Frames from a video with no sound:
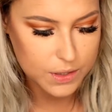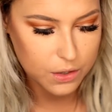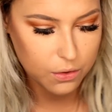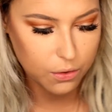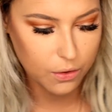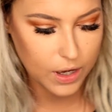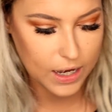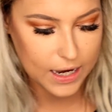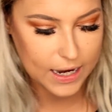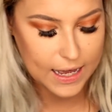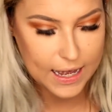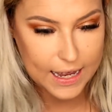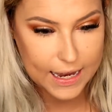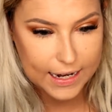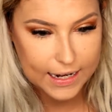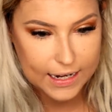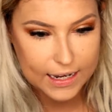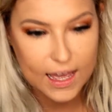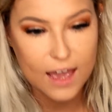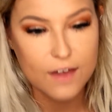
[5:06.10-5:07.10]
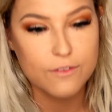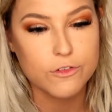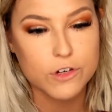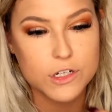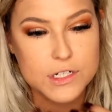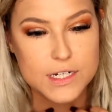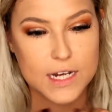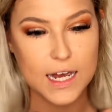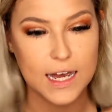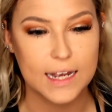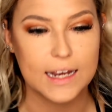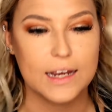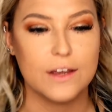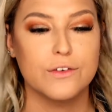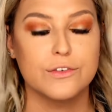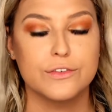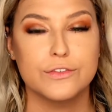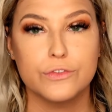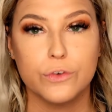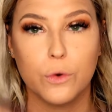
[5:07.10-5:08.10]
quite a everyday
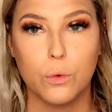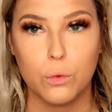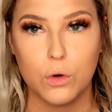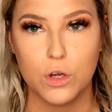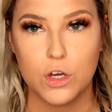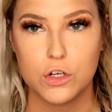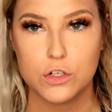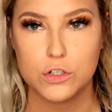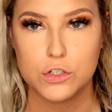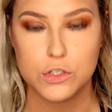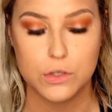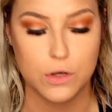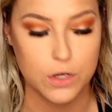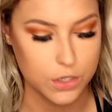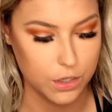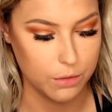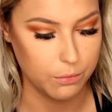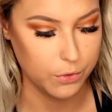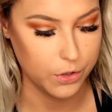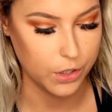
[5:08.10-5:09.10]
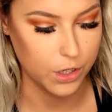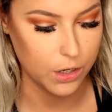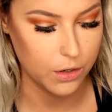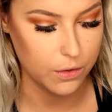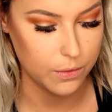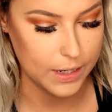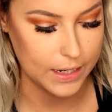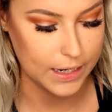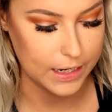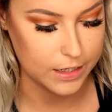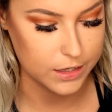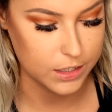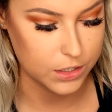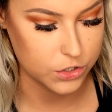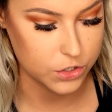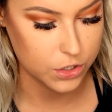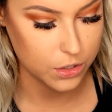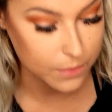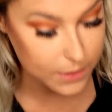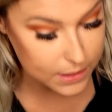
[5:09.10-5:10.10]
fall look, so I don't want to go in anything
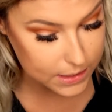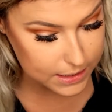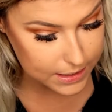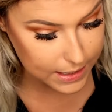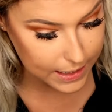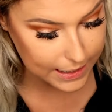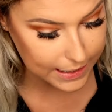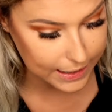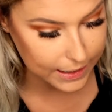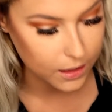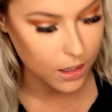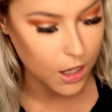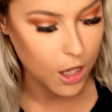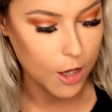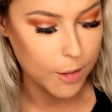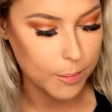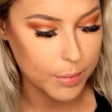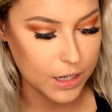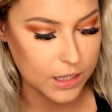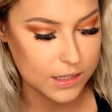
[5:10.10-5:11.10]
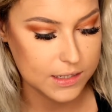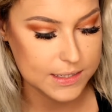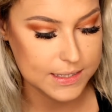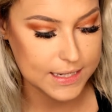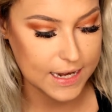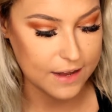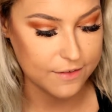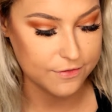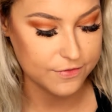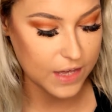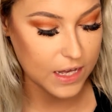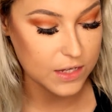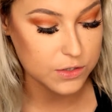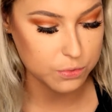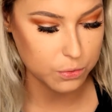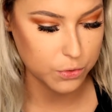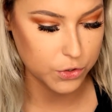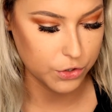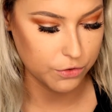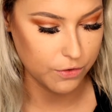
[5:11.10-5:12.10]
too insane, but like I say, if
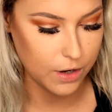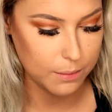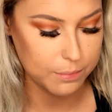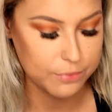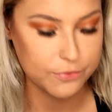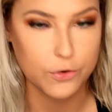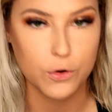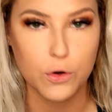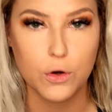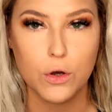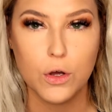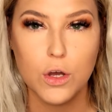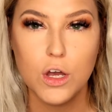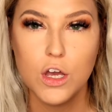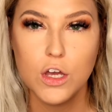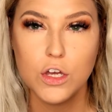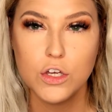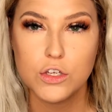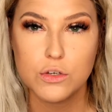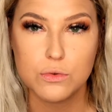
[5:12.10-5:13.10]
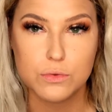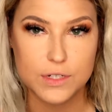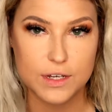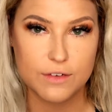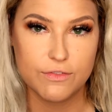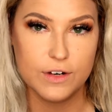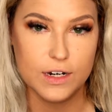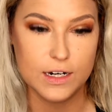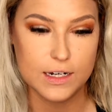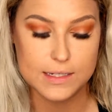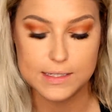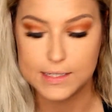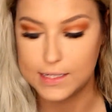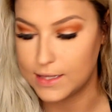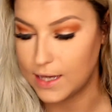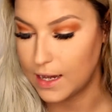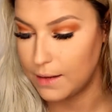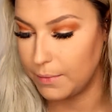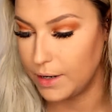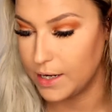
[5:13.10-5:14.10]
that's what you're up for, you'll definitely see
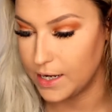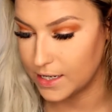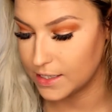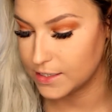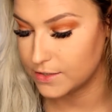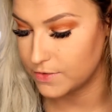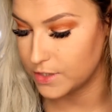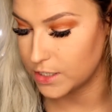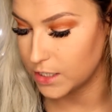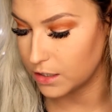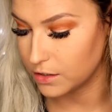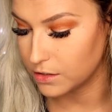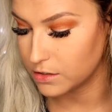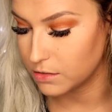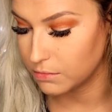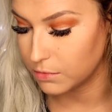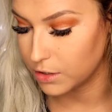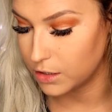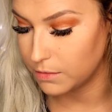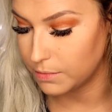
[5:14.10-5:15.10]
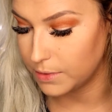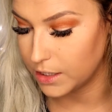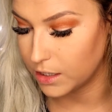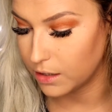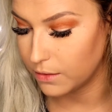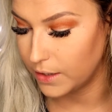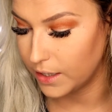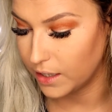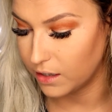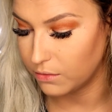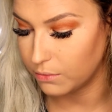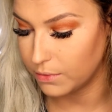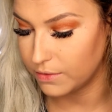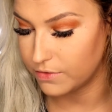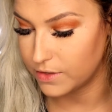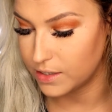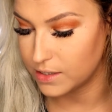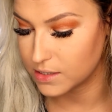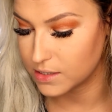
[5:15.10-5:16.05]
that in my next video, because I'm going to be going in with these